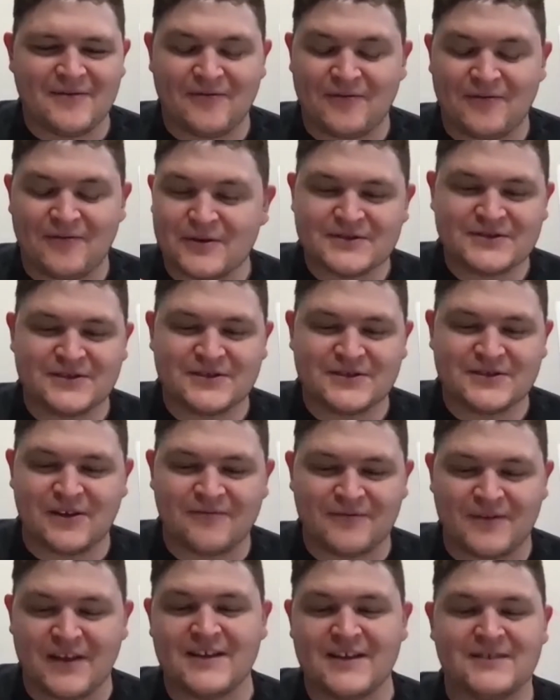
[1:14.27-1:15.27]
First
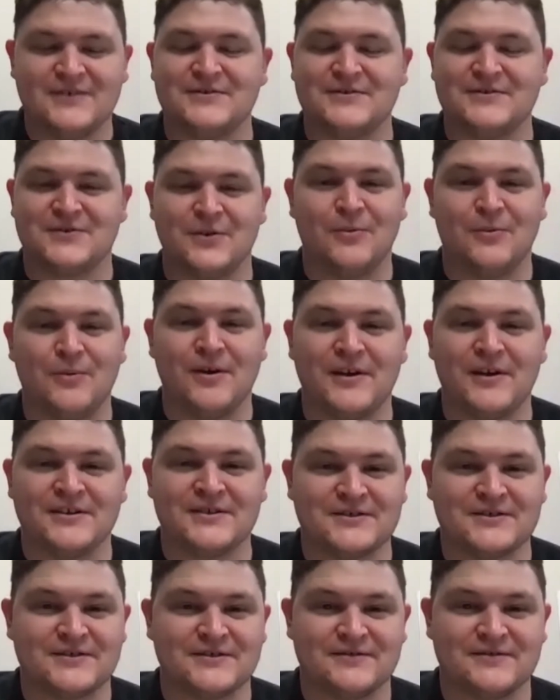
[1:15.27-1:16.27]
off, thank you so
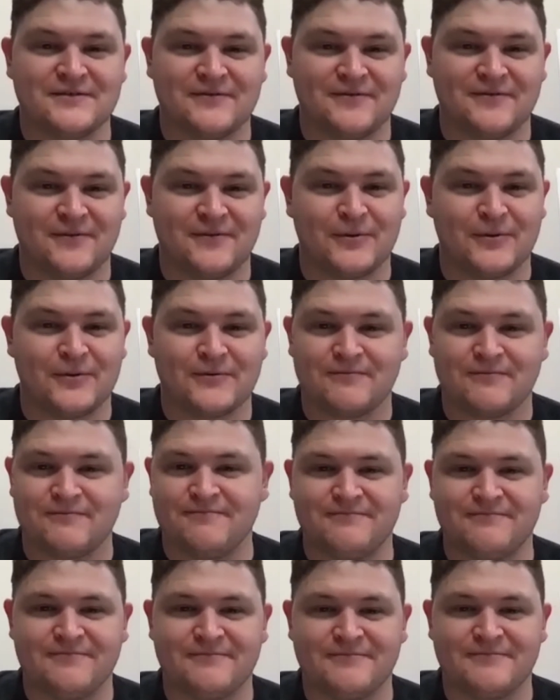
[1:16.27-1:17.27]
much for
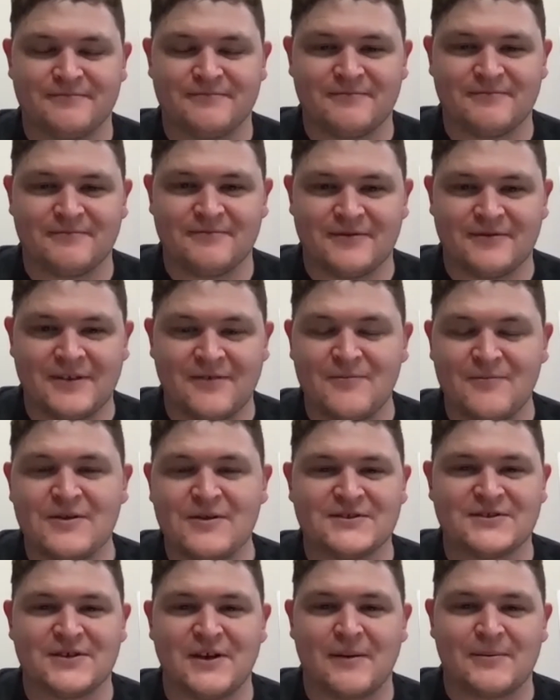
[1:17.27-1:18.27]
giving me
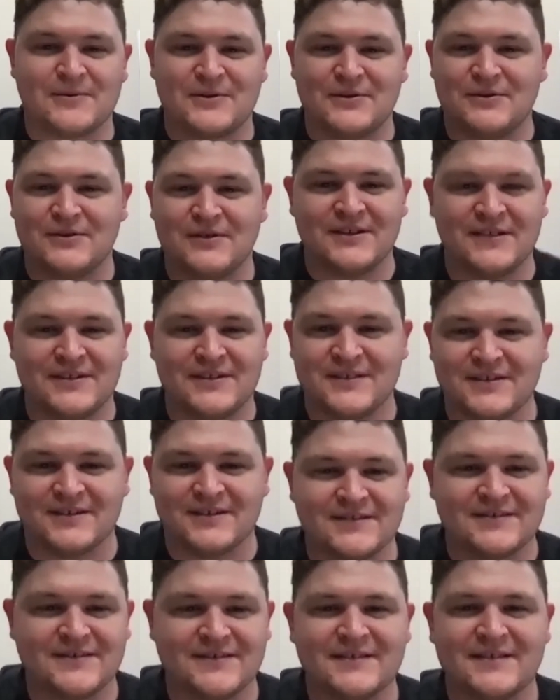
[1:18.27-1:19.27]
this opportunity
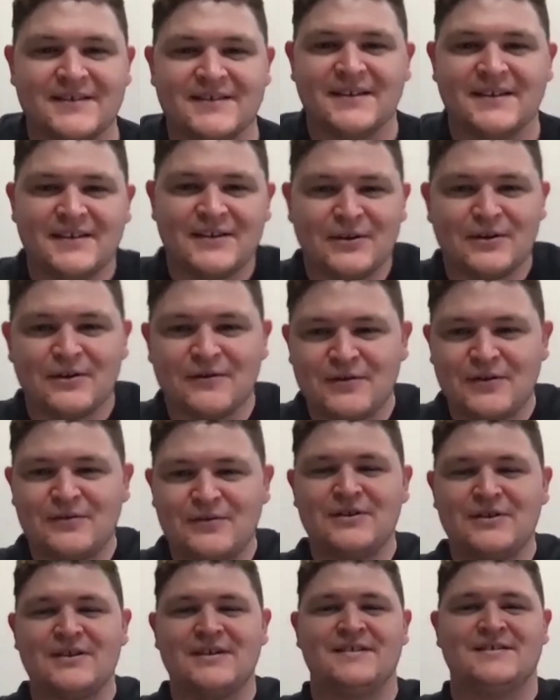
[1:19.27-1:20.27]
to interview
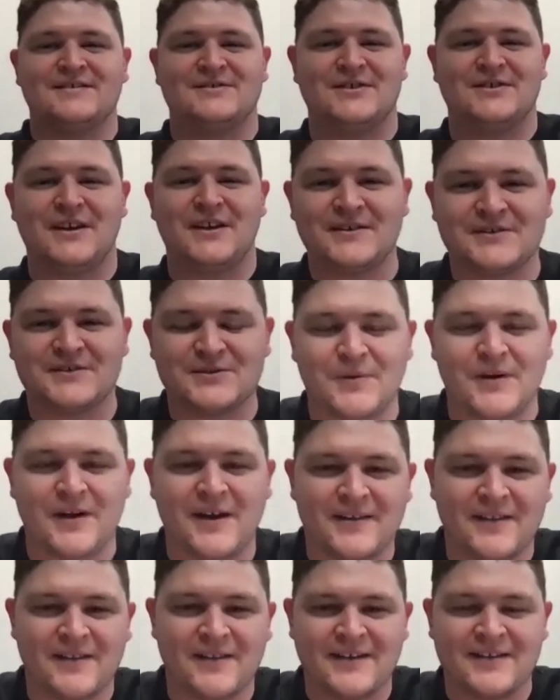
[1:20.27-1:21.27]
you, shine a
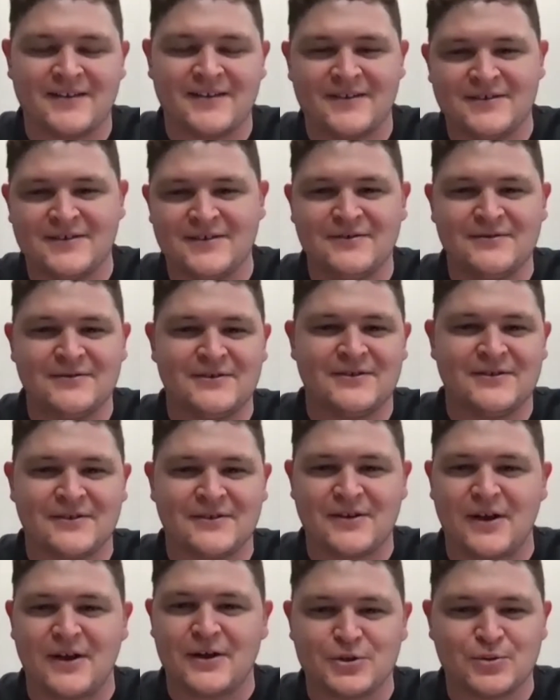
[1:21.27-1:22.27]
spotlight on you and
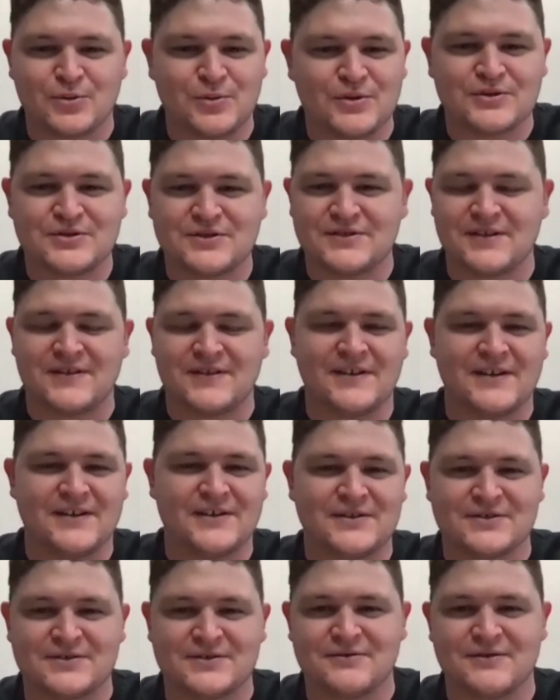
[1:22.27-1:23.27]
your contribution to the
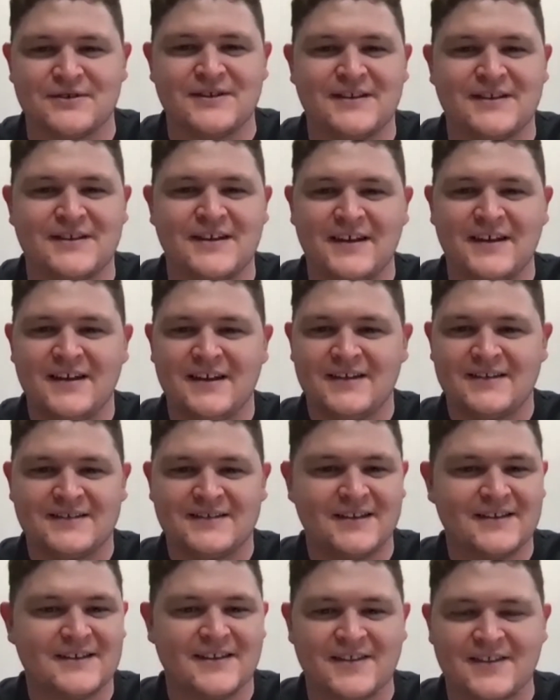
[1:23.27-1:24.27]
industry.
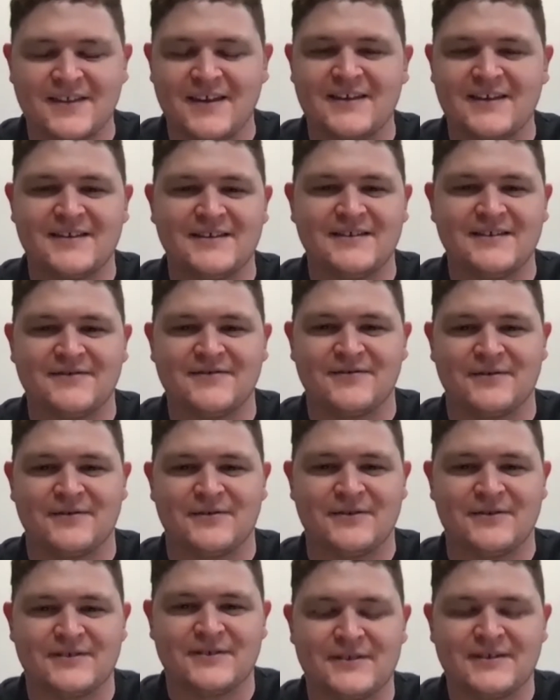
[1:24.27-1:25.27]
Tell you thank you
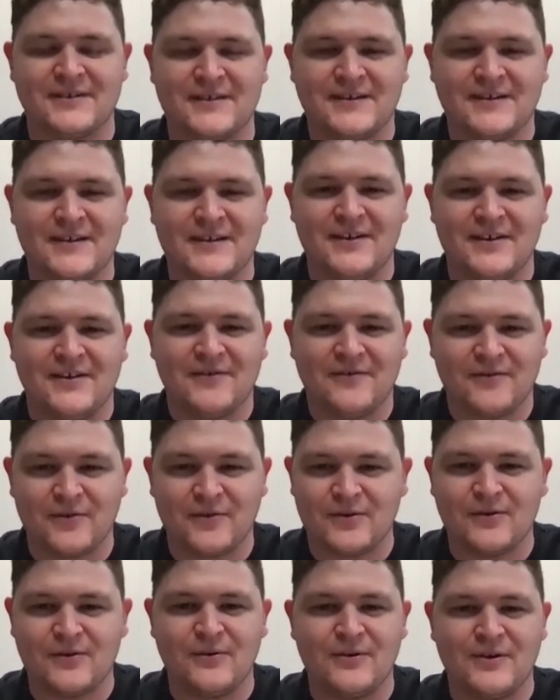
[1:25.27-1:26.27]
for
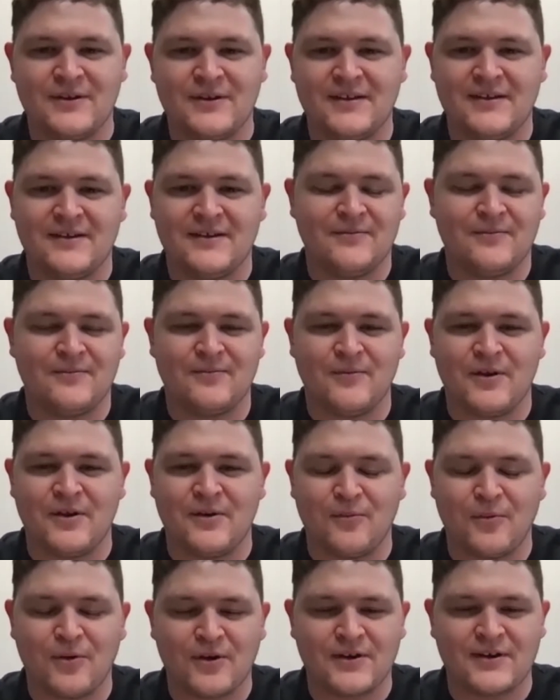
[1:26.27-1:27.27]
doing it
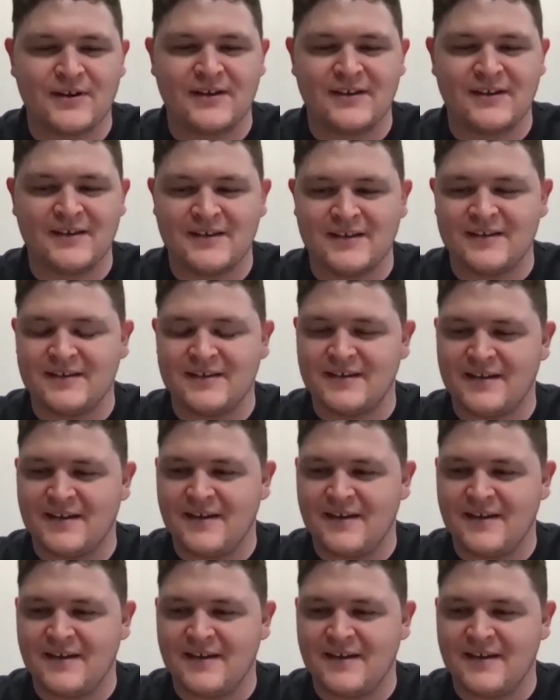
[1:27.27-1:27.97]
and working in it.